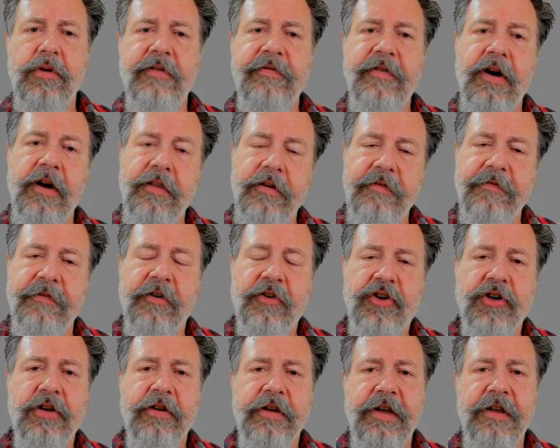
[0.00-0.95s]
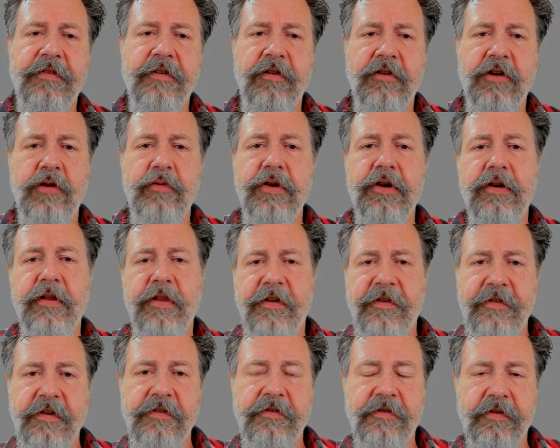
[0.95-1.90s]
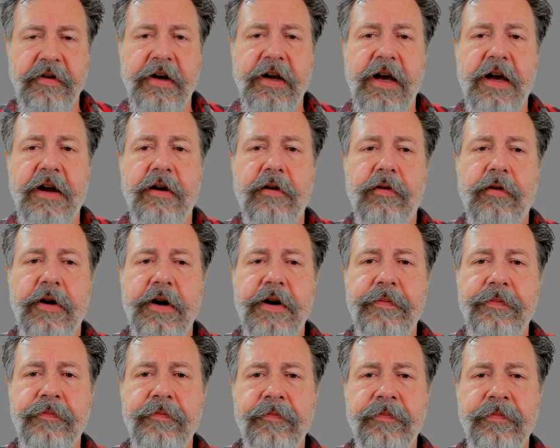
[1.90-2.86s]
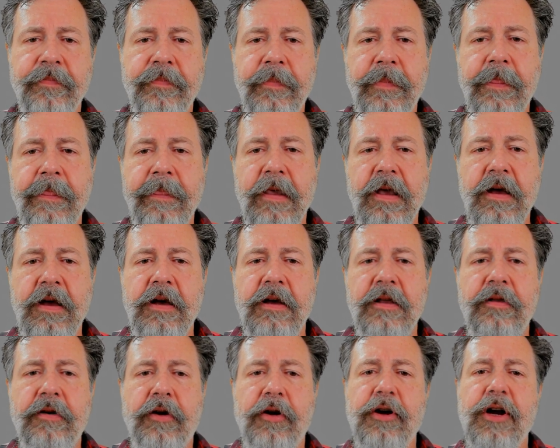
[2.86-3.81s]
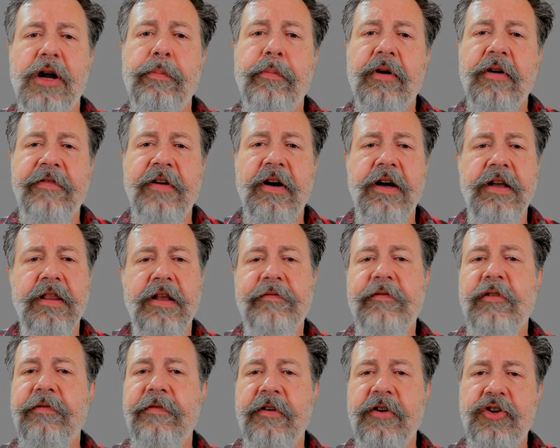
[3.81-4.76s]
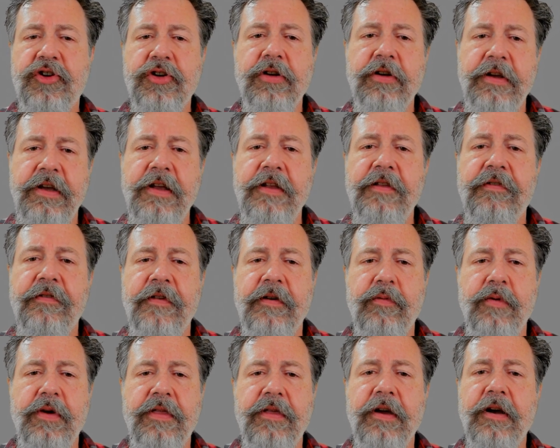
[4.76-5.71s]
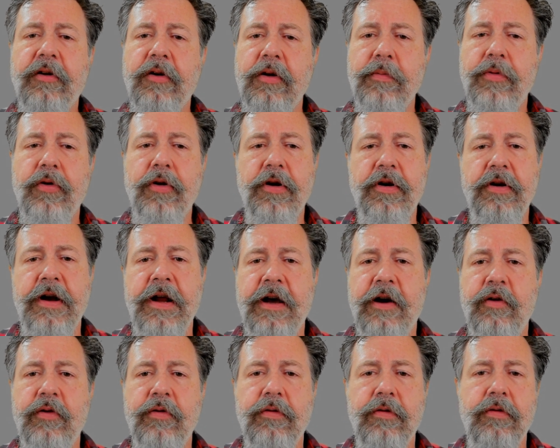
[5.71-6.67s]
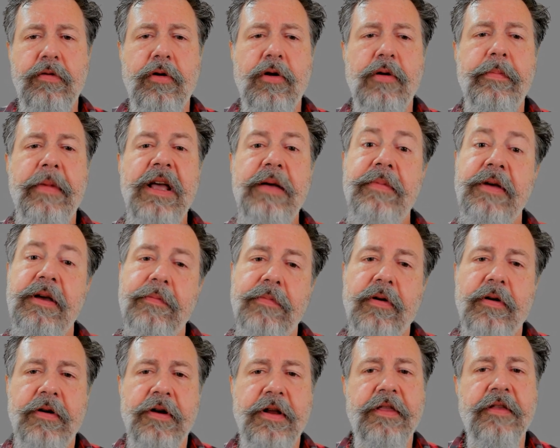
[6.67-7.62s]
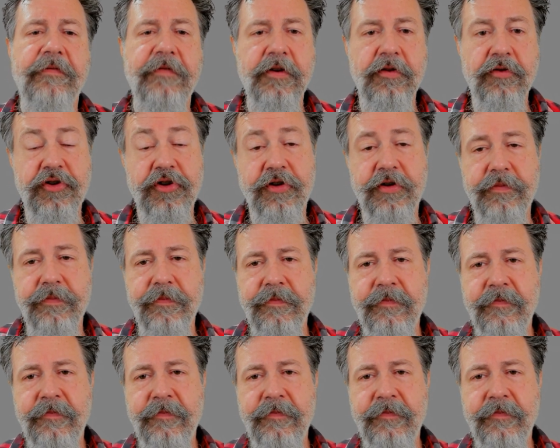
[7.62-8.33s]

of other functional needs, I'll go into the sensory category. There are a number of high-level functional needs that we think are important now, or may be important in the future.